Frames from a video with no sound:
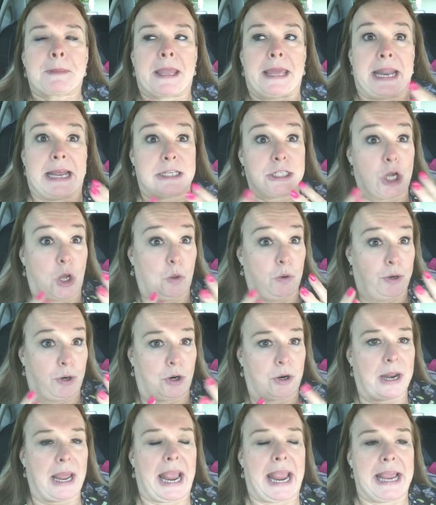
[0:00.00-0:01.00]
And I told
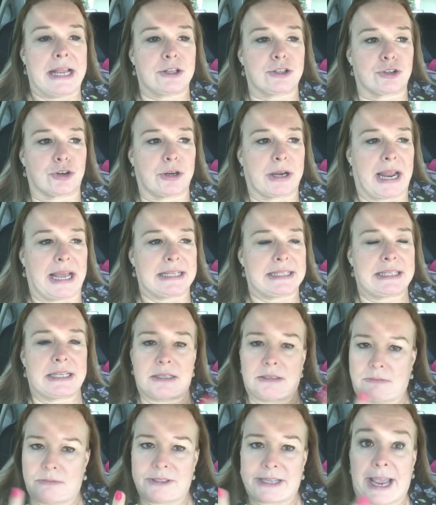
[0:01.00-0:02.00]
her to answer, and I
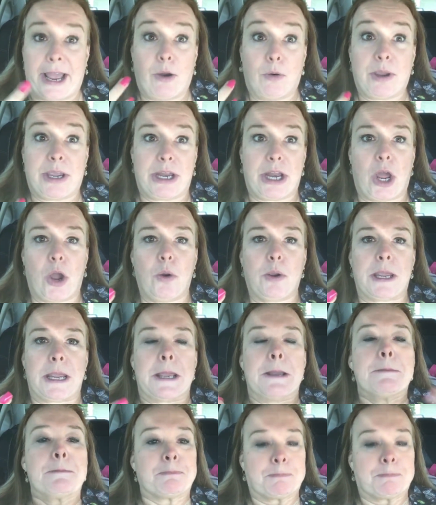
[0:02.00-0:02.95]
said, say okie dokie.